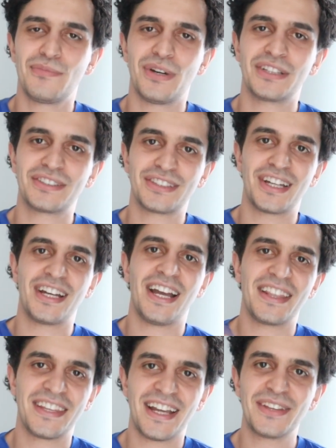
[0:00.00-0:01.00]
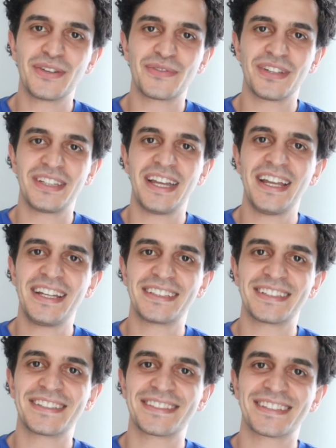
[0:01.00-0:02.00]
But at the end of the day,
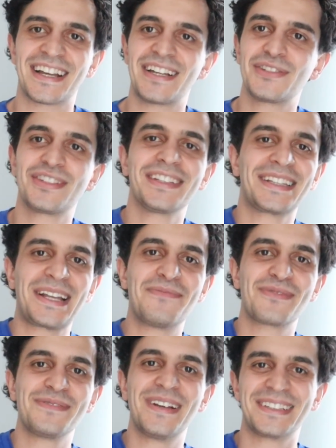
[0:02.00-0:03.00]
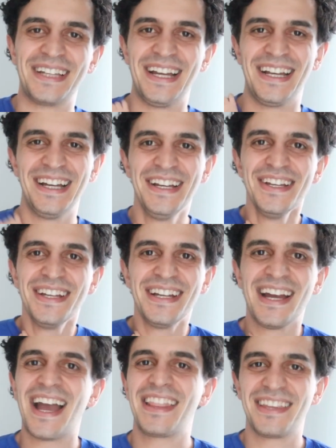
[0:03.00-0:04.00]
it is, you see the temperament?
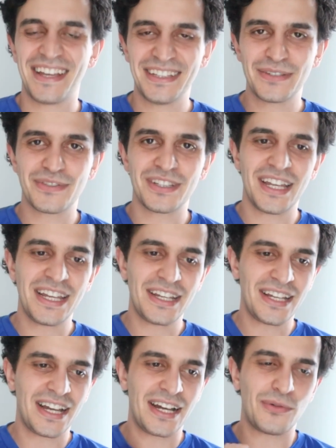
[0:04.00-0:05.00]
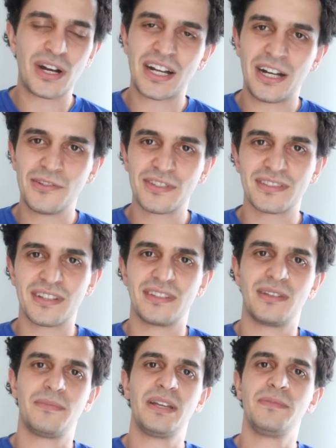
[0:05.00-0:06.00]
At the end of the day, what counts is
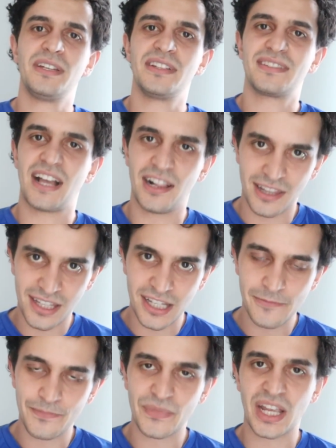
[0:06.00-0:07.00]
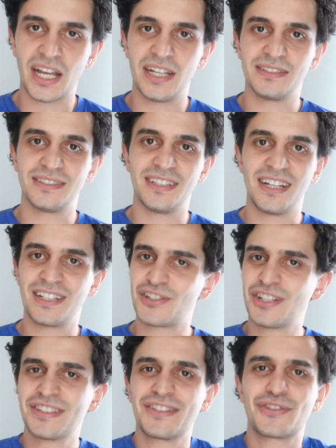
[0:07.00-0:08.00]
that the baby is healthy, and
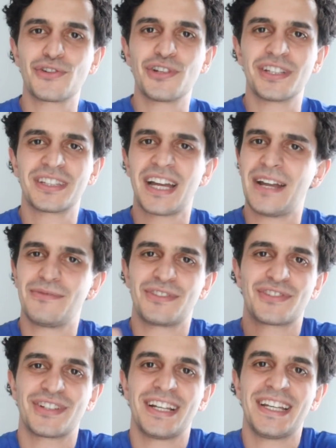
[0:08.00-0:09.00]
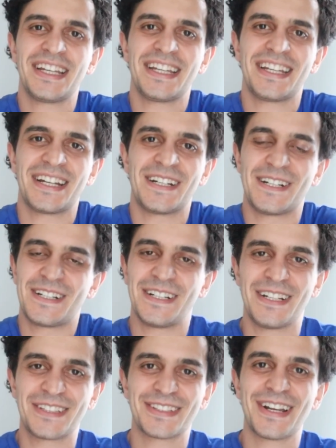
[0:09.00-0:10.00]
just enjoy the time. It's really
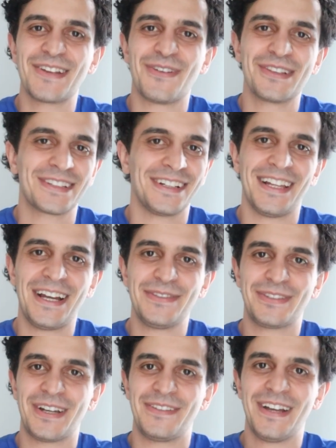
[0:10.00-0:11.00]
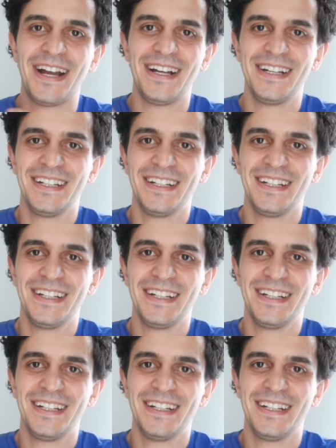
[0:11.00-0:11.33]
once in a lifetime, yeah?